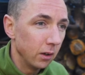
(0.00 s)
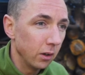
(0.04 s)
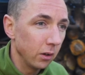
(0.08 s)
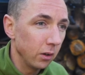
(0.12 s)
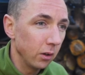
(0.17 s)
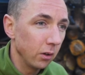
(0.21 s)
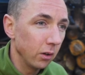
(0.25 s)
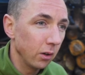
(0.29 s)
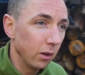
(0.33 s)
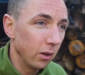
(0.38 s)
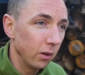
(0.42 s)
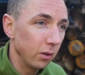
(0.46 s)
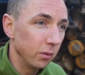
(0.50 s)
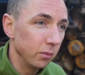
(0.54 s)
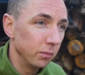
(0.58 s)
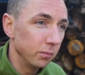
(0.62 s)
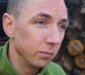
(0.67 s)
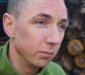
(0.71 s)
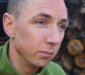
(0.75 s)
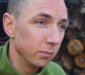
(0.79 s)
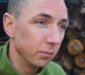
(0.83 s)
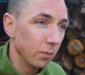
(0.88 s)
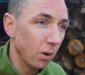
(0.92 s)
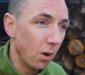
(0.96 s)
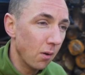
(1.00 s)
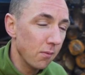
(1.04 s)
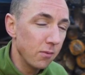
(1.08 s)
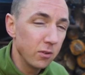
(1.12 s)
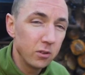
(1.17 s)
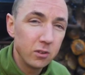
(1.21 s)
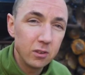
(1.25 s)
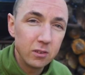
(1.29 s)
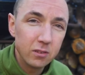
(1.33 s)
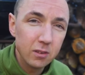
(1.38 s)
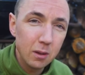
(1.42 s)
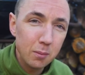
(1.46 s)
I don't know,
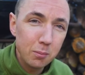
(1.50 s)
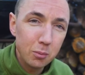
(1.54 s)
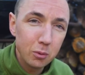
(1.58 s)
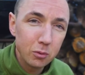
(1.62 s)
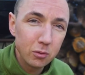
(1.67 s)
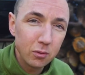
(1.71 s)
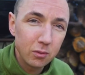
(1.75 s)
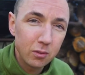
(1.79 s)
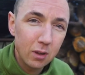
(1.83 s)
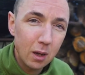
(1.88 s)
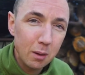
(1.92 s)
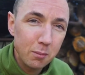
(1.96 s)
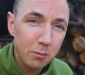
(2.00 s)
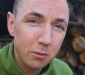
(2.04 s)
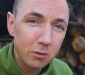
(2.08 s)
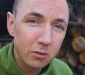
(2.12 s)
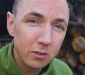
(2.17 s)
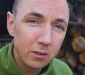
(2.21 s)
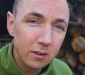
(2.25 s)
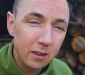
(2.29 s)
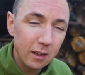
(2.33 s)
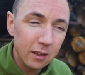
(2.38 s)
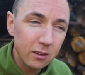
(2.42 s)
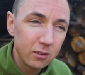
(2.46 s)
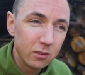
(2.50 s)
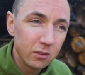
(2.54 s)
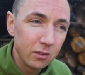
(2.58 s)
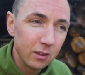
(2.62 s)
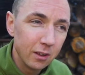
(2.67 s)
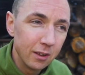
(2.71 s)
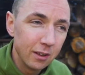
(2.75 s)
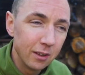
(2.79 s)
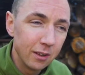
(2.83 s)
obvious examples of cameras less